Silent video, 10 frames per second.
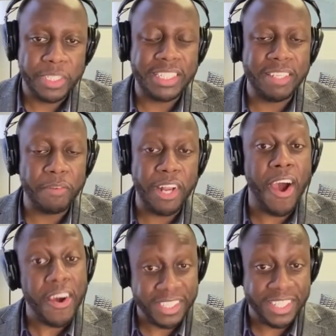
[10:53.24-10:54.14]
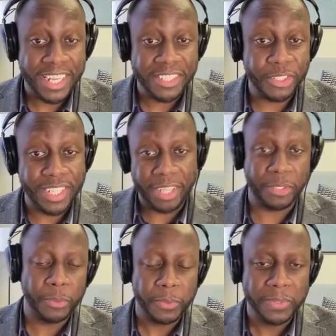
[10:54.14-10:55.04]
which is even harder then to
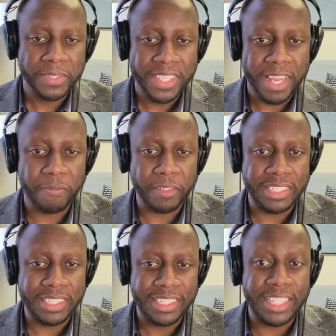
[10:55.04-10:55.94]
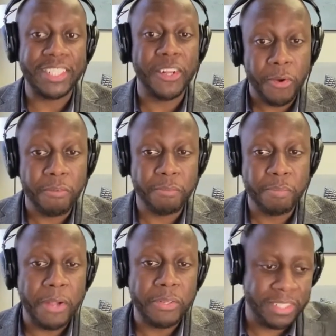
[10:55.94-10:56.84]
tackle if it's there's a lot of
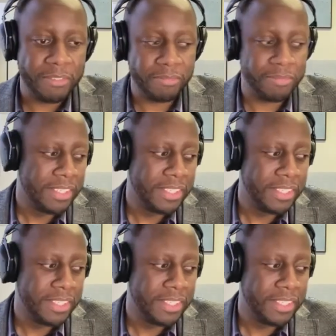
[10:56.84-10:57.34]
mountain of